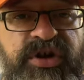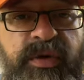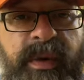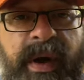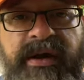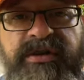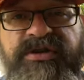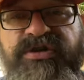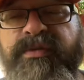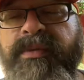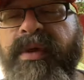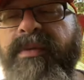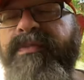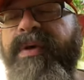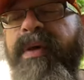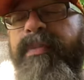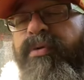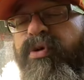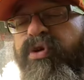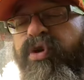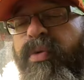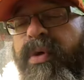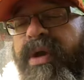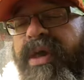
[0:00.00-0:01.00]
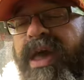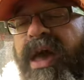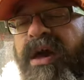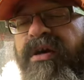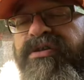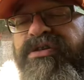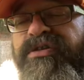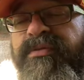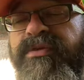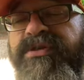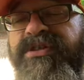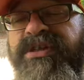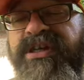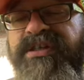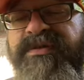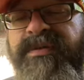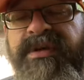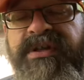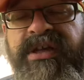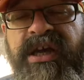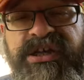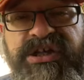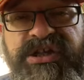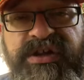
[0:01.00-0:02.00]
to go out, so many people going out, so much
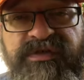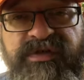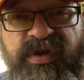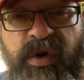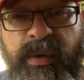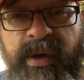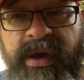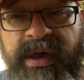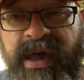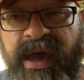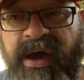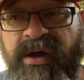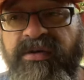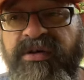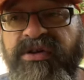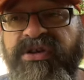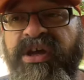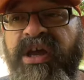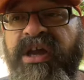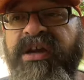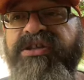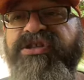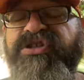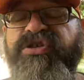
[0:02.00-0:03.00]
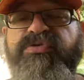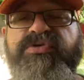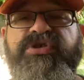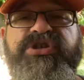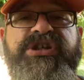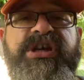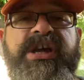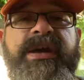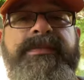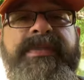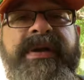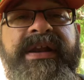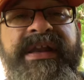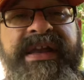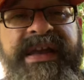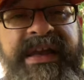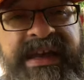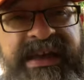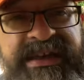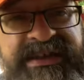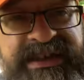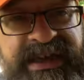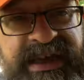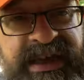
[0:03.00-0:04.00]
expectation of going out, and it's so cheap and
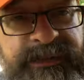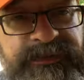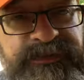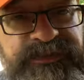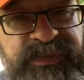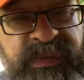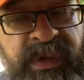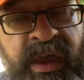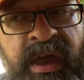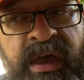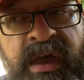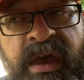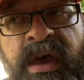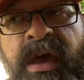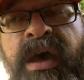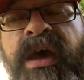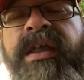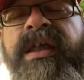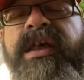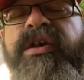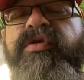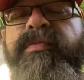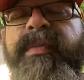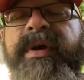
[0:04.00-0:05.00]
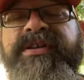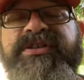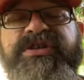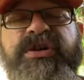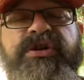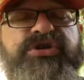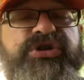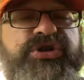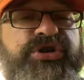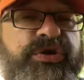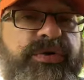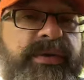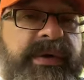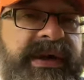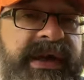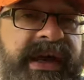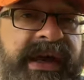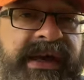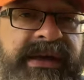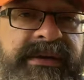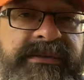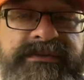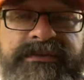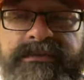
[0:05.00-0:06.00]
easy, then you may start doing
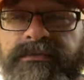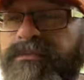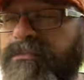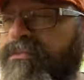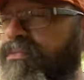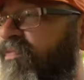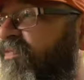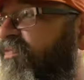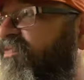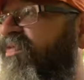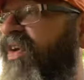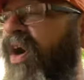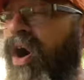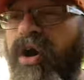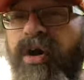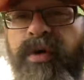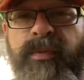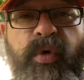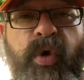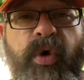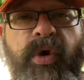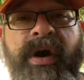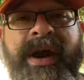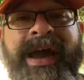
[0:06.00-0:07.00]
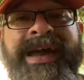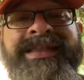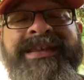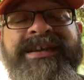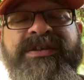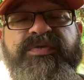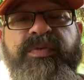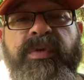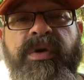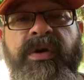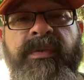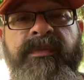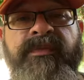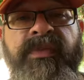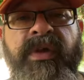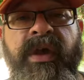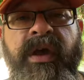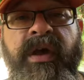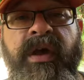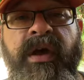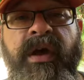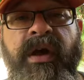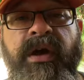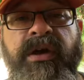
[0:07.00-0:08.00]
it far more. And this will
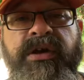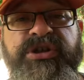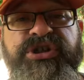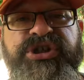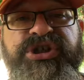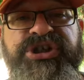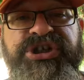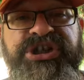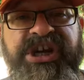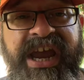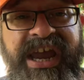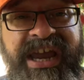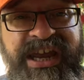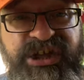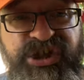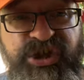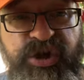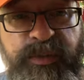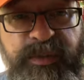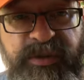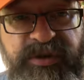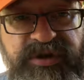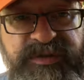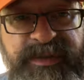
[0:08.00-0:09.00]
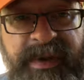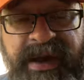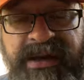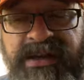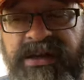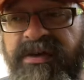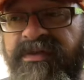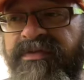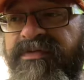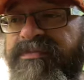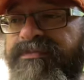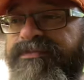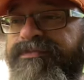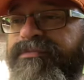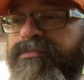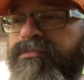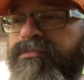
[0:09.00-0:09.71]
change your perspective